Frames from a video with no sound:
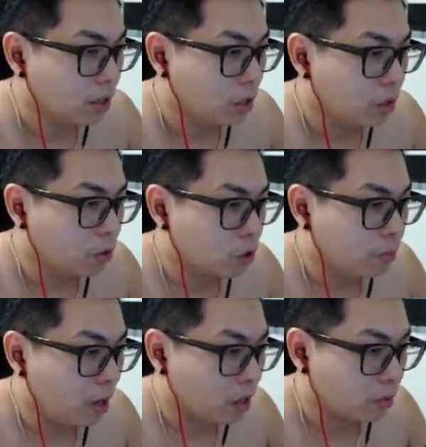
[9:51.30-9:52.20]
which is
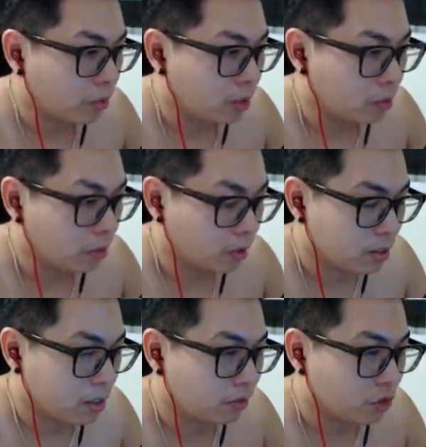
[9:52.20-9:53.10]
possible with this build
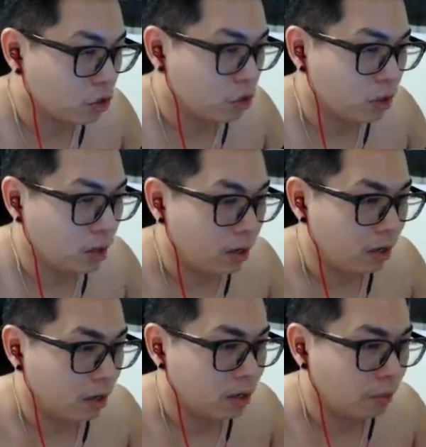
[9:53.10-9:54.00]
instead of just
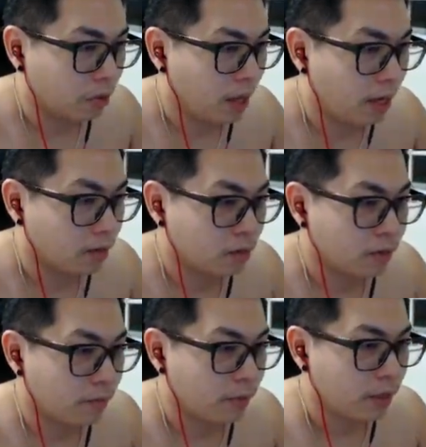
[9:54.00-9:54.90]
a double cast.
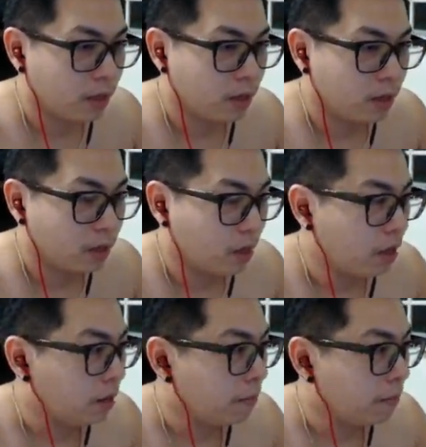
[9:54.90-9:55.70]
All right.